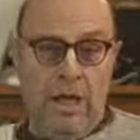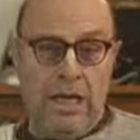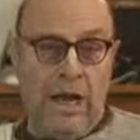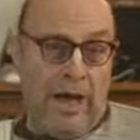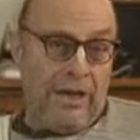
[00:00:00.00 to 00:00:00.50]

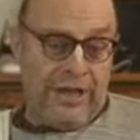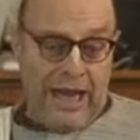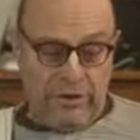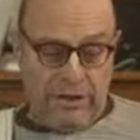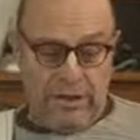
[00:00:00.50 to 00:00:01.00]
Now,
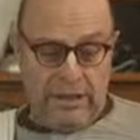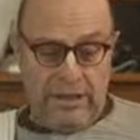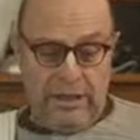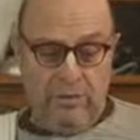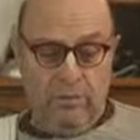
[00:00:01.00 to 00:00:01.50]

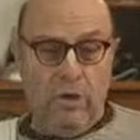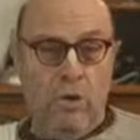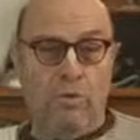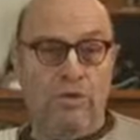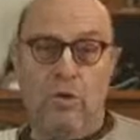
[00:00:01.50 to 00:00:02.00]
undoubtedly, we
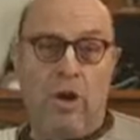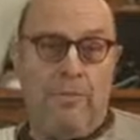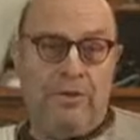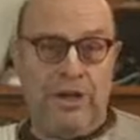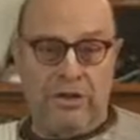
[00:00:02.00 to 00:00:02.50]
all require
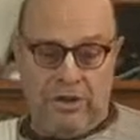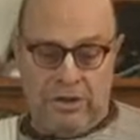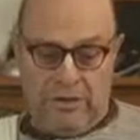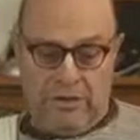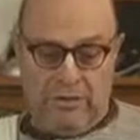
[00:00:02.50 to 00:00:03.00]

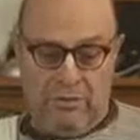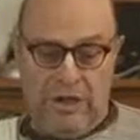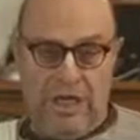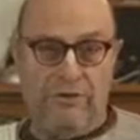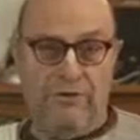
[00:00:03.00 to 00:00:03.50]
possessions. We
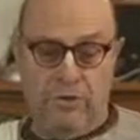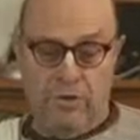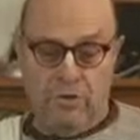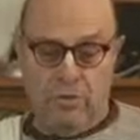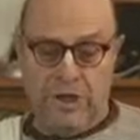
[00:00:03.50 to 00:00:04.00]
need
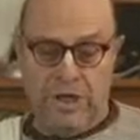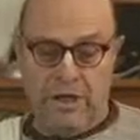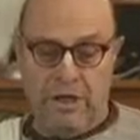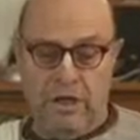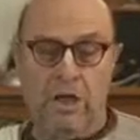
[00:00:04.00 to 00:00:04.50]
food, we
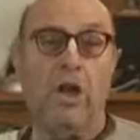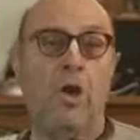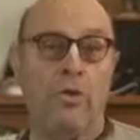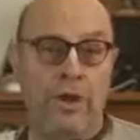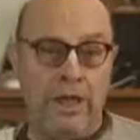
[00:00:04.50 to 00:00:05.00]
need
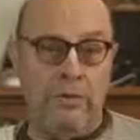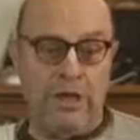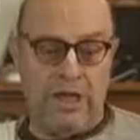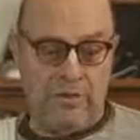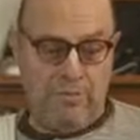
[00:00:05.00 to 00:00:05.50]
clothing,
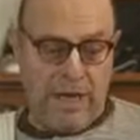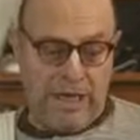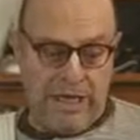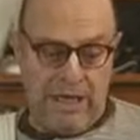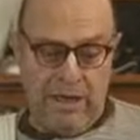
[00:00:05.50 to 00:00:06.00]
we need
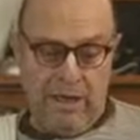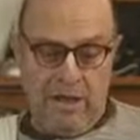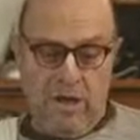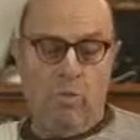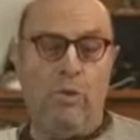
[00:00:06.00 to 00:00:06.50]
money,
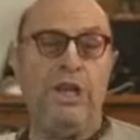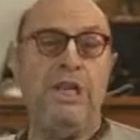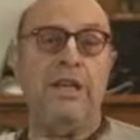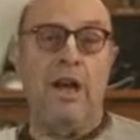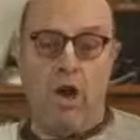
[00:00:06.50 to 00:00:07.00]
we
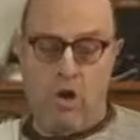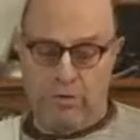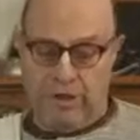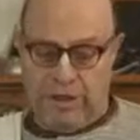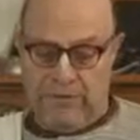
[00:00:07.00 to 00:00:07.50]
need a home
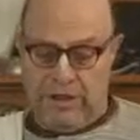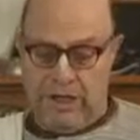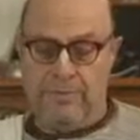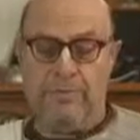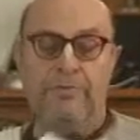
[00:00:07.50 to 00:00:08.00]
to live in,